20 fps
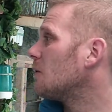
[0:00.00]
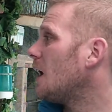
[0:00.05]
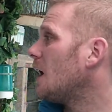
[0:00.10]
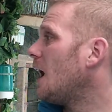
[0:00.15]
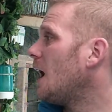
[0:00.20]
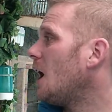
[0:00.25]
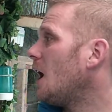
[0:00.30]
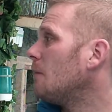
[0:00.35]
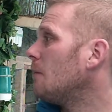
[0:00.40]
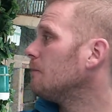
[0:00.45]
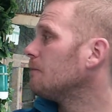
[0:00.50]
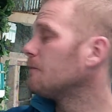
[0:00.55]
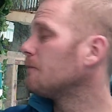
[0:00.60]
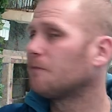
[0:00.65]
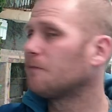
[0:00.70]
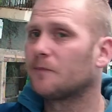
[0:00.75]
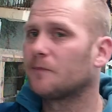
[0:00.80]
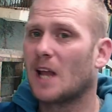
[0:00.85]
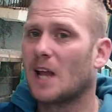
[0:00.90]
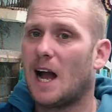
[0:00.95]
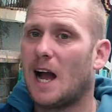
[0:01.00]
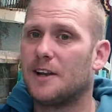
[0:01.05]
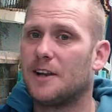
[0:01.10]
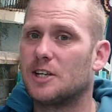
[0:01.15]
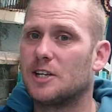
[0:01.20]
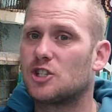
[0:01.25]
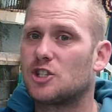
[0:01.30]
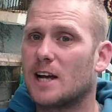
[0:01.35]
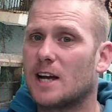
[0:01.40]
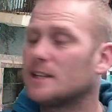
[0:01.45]
Um, I
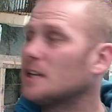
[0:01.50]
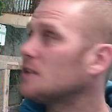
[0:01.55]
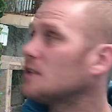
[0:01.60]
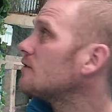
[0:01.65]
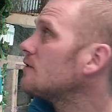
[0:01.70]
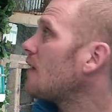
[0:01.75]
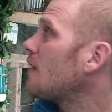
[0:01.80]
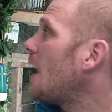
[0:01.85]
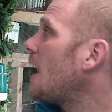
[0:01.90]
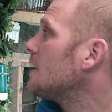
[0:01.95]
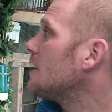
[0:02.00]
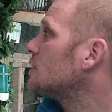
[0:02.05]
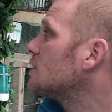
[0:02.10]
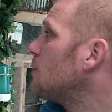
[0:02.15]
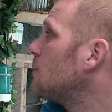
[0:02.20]
did check this flight this